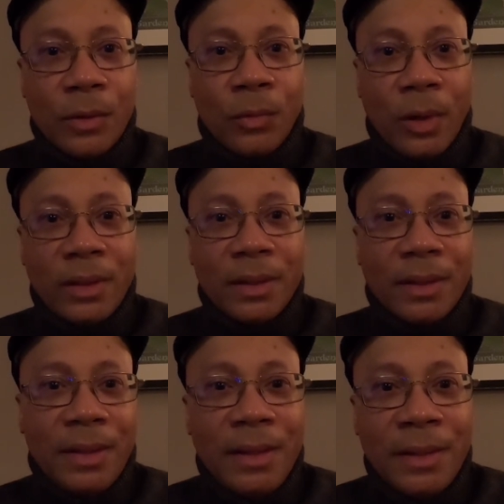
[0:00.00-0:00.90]

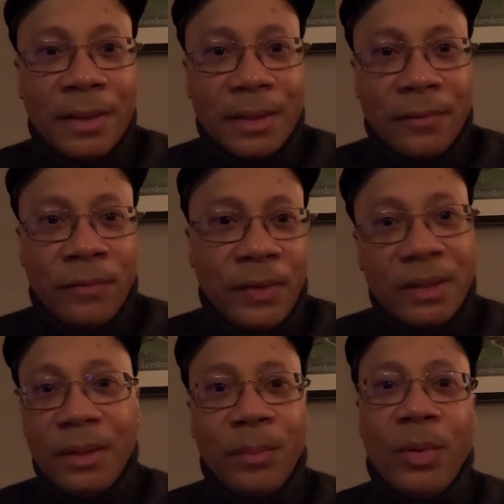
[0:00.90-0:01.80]
What is
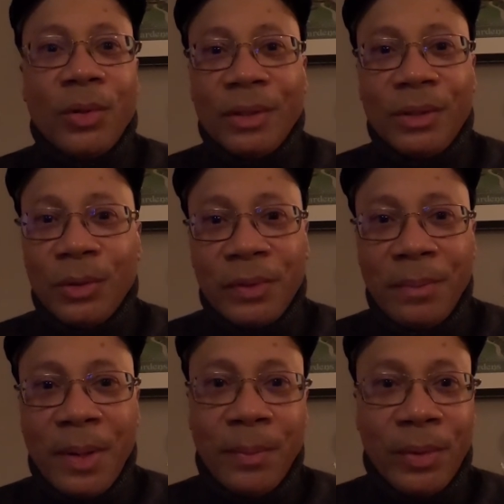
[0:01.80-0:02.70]
very important to
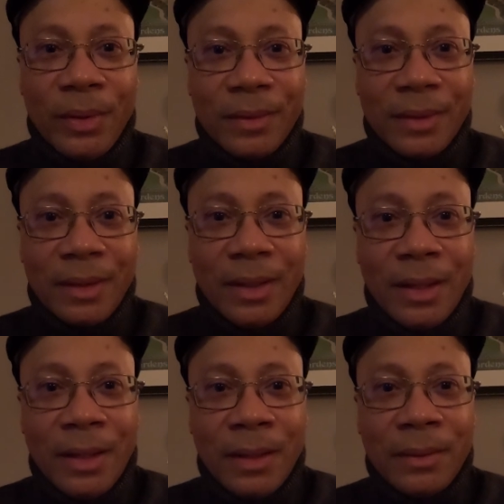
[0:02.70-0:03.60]
remember,
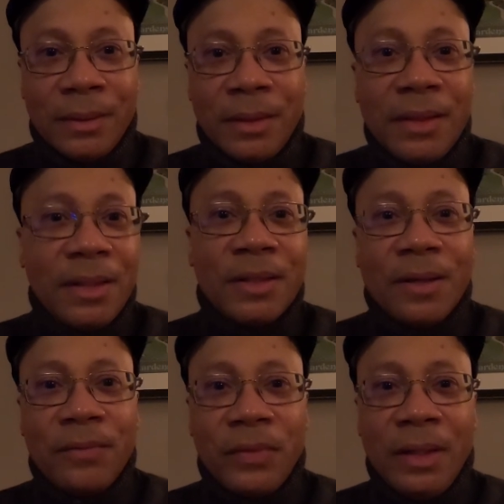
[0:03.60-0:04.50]
and this is
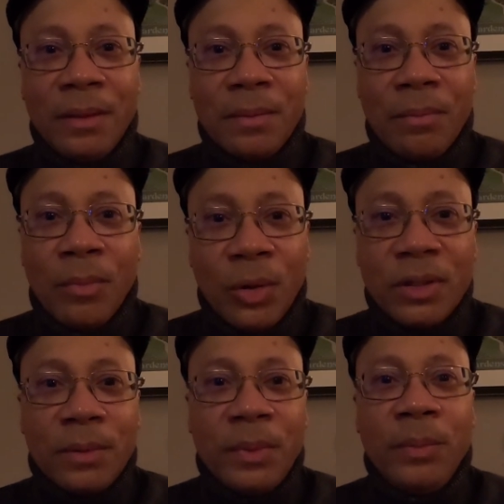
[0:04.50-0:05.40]
something
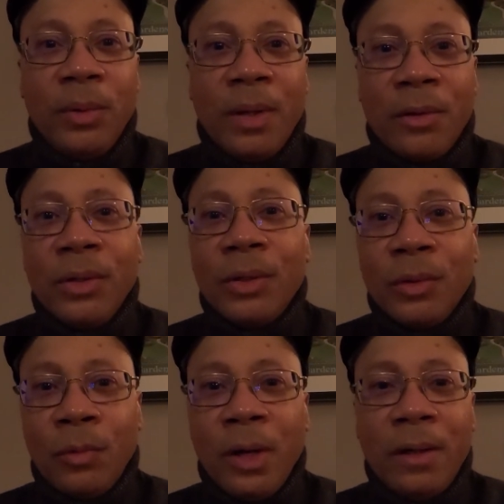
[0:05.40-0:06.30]
most people are not
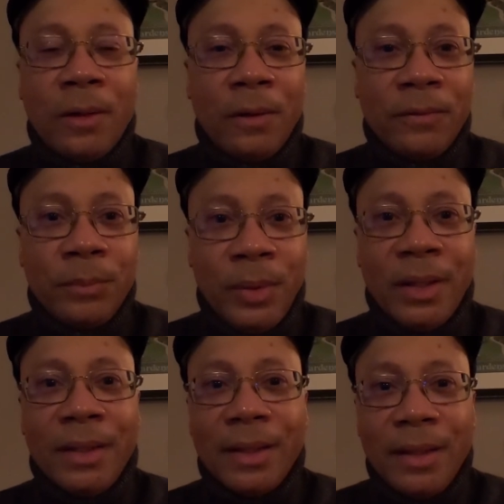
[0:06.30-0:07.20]
aware of,
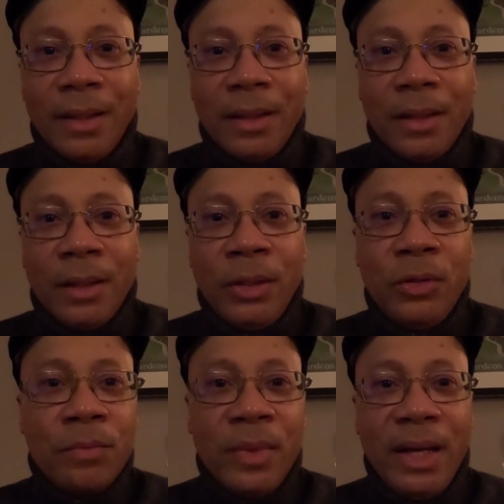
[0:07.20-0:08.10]
but
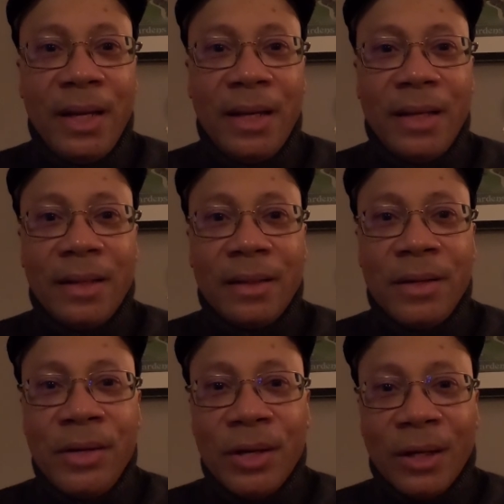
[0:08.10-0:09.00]
you may
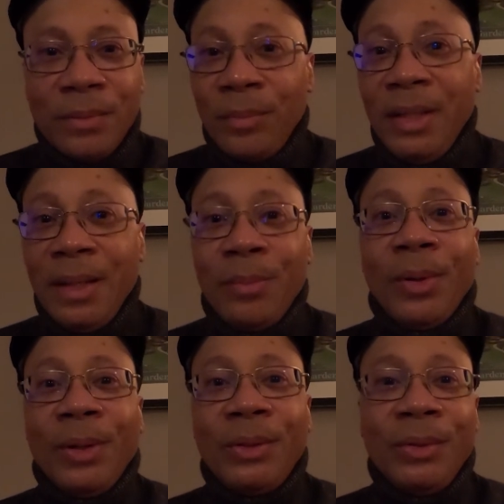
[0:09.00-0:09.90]
not be
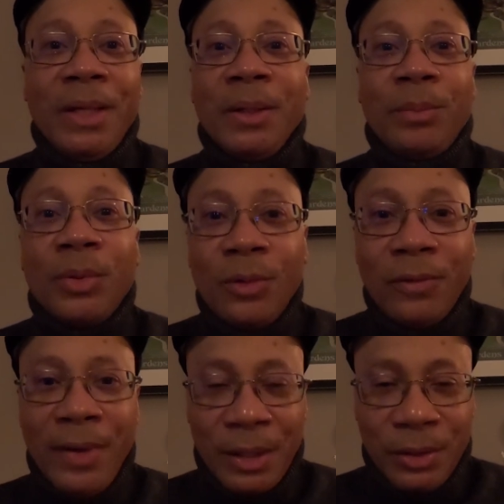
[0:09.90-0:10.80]
able to get
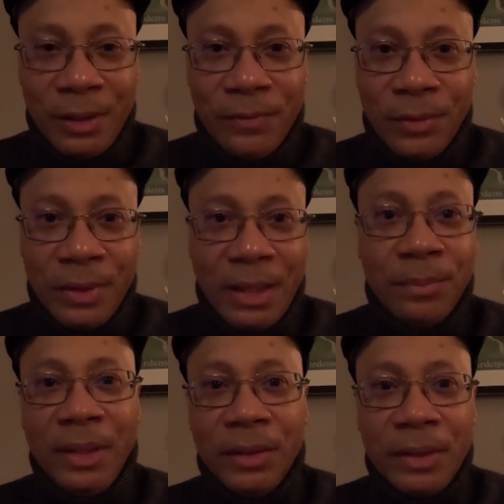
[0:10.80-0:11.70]
approved actually for
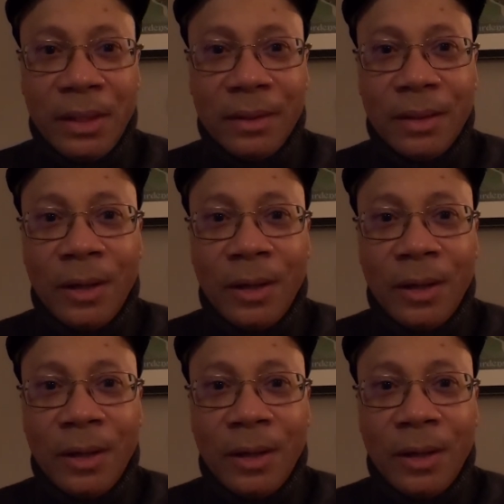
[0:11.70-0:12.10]
net metering.